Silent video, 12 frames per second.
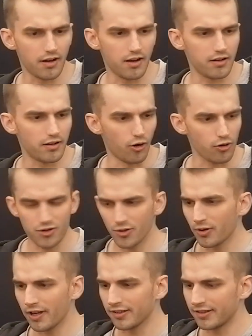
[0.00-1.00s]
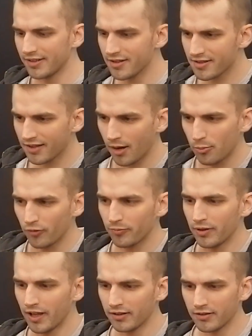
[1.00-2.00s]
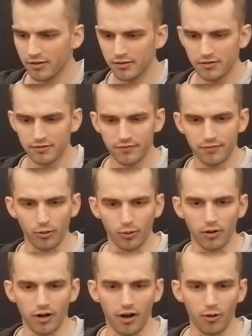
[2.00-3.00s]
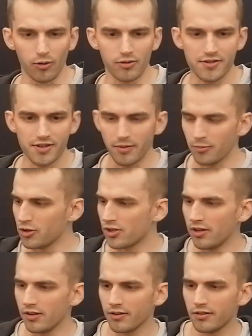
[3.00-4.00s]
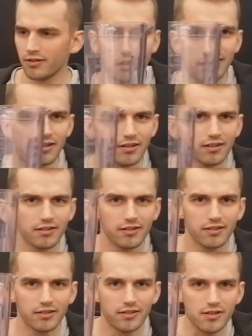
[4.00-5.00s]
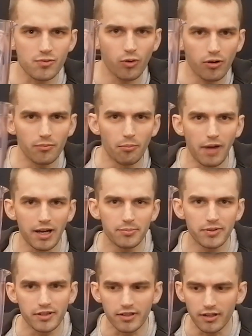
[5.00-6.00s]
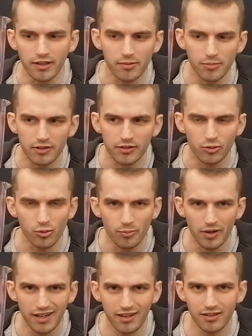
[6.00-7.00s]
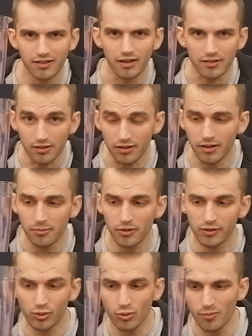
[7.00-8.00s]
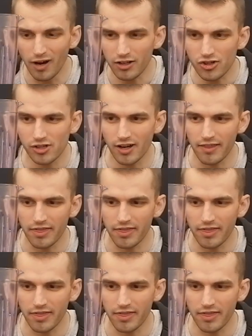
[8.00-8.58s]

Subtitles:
I also got this type of blender for our semichki. This one might be a little bit too big. A little bit too much.